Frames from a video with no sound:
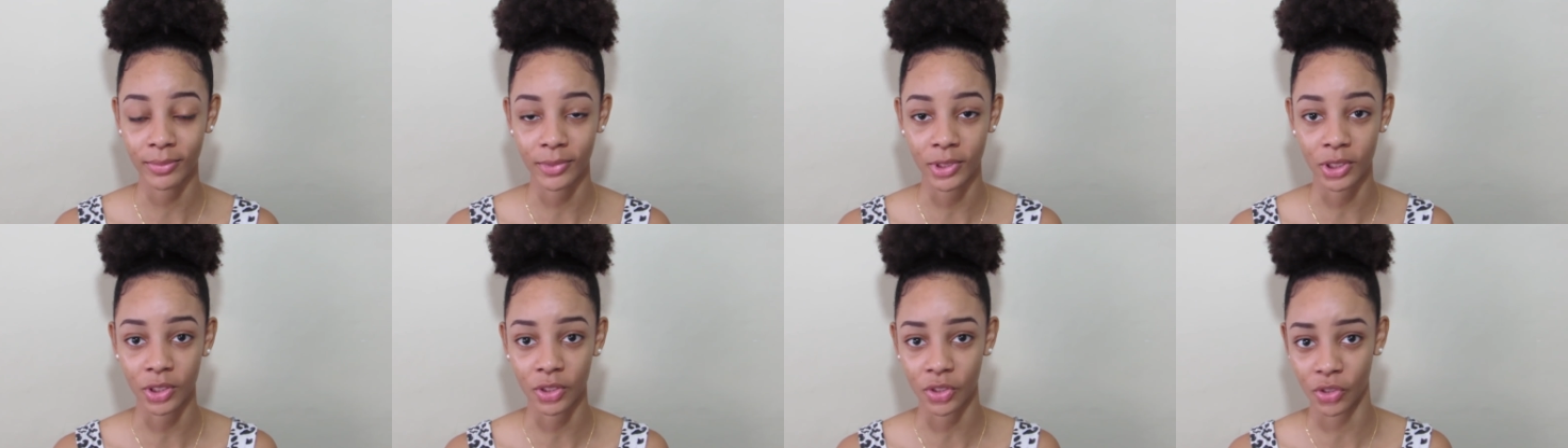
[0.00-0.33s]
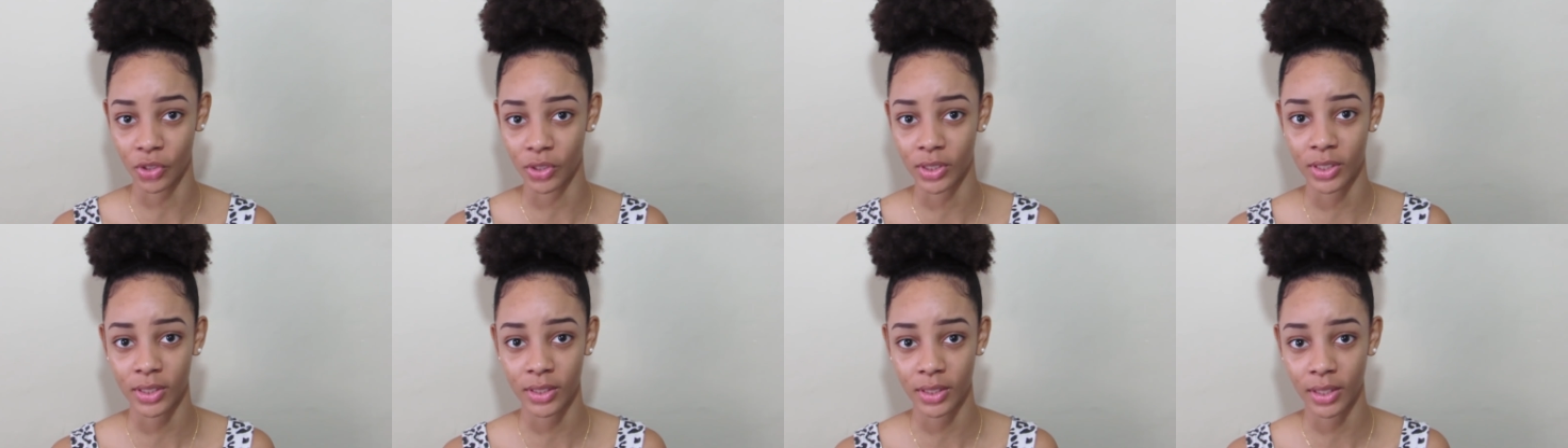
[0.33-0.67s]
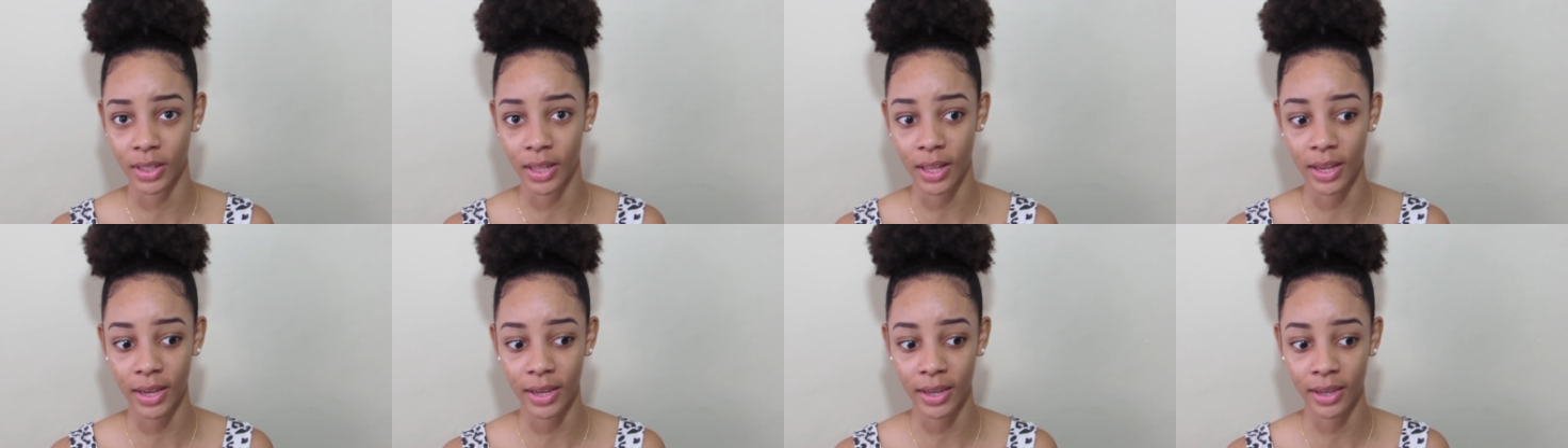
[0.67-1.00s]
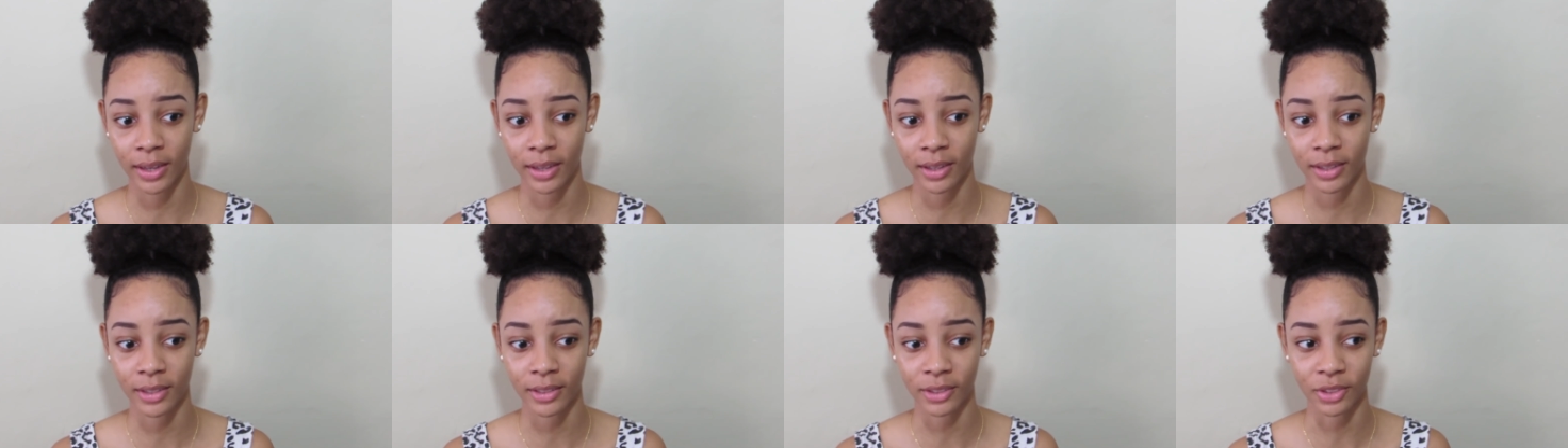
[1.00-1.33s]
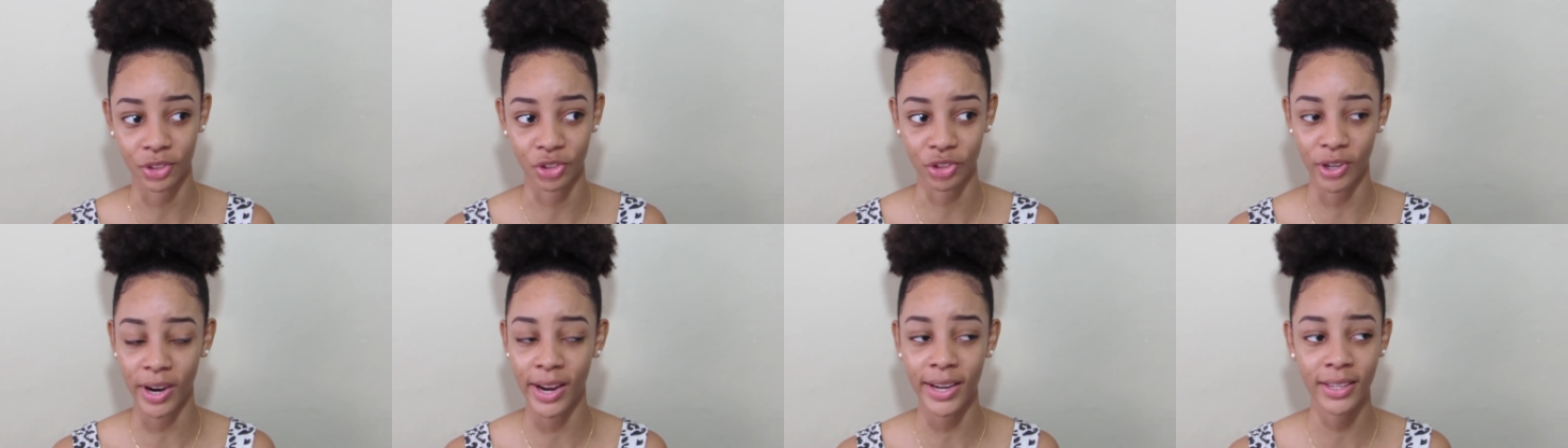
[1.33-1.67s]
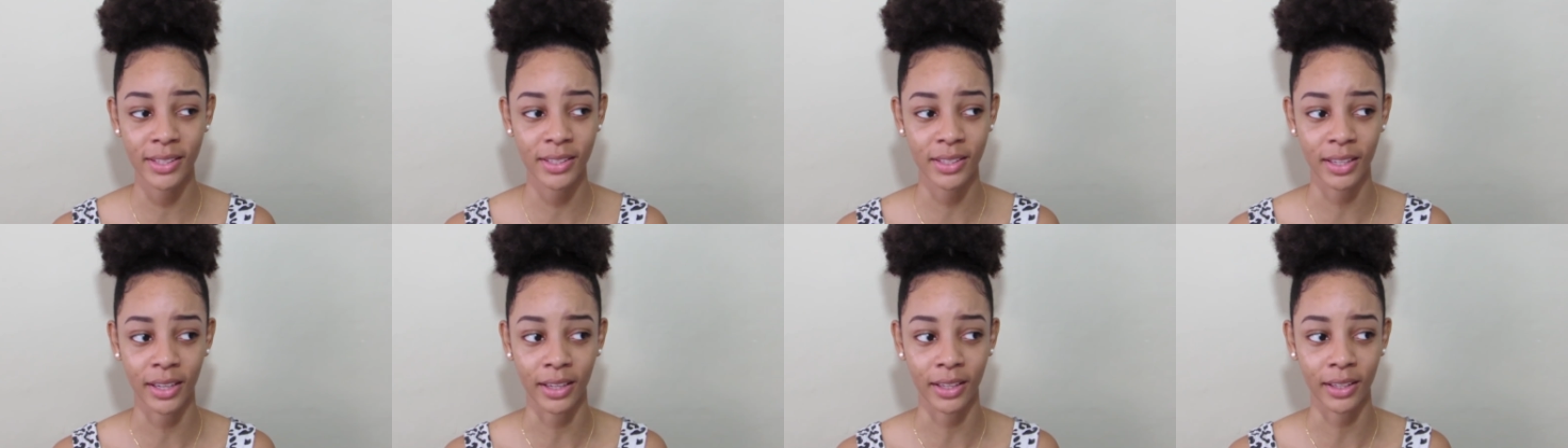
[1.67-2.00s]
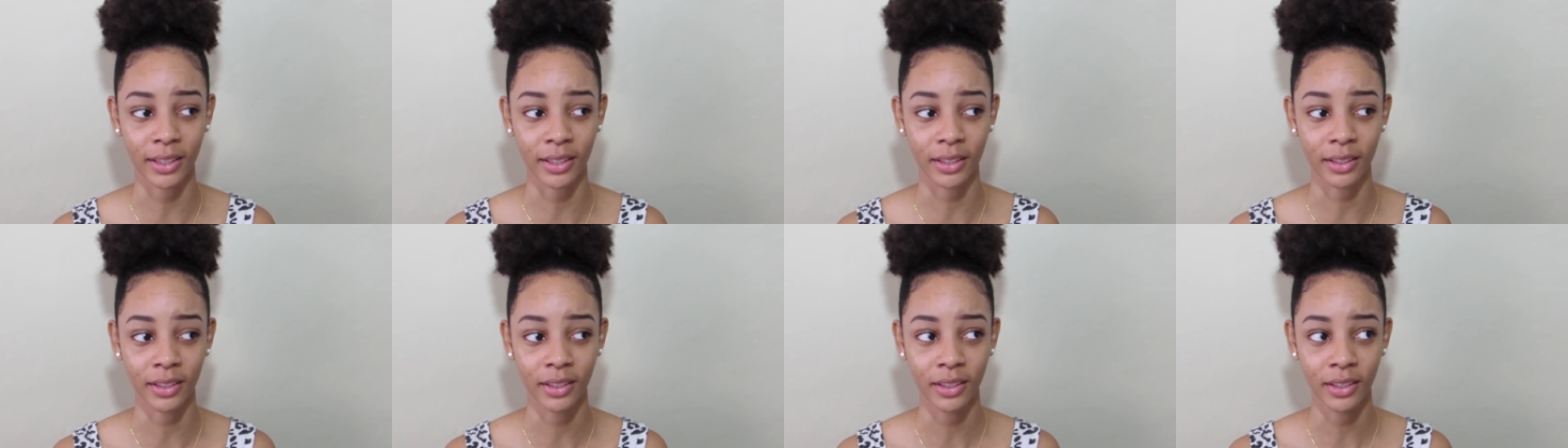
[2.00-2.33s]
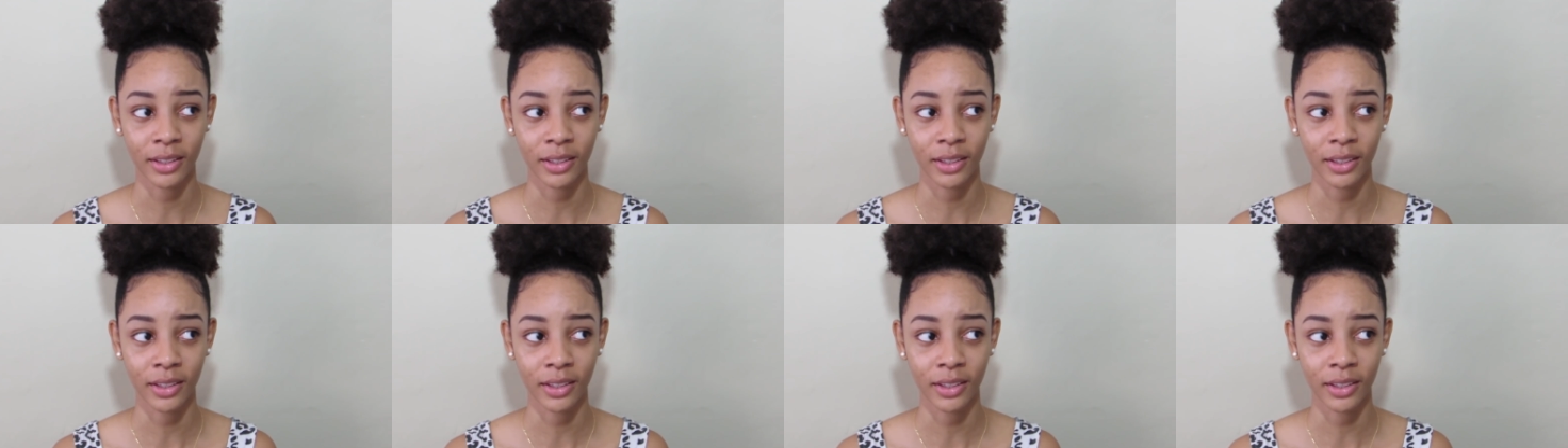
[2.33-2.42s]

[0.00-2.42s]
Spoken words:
just like dry skin,